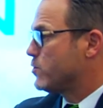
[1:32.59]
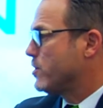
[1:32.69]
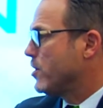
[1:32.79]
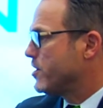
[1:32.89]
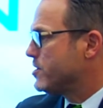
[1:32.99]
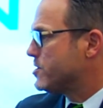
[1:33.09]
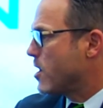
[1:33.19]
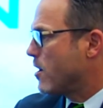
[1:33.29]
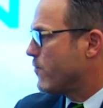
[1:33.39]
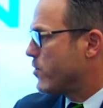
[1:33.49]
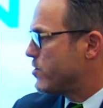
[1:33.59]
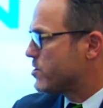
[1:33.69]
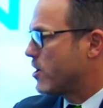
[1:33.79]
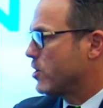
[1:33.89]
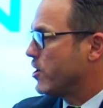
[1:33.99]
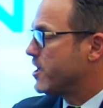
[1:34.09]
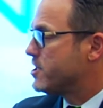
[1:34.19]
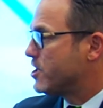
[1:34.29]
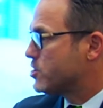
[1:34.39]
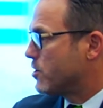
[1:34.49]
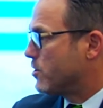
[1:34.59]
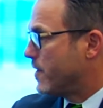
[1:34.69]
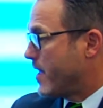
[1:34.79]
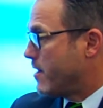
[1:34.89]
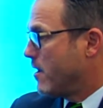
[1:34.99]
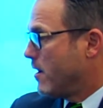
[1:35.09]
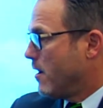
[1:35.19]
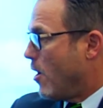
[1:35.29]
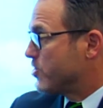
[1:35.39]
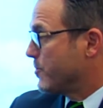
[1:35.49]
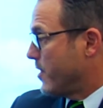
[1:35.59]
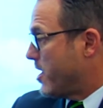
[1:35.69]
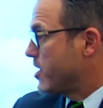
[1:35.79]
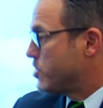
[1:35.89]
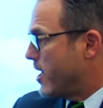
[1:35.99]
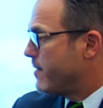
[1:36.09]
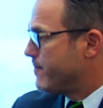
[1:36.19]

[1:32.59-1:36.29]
were you looking to solve when you started to look at digital and then ultimately inkjet?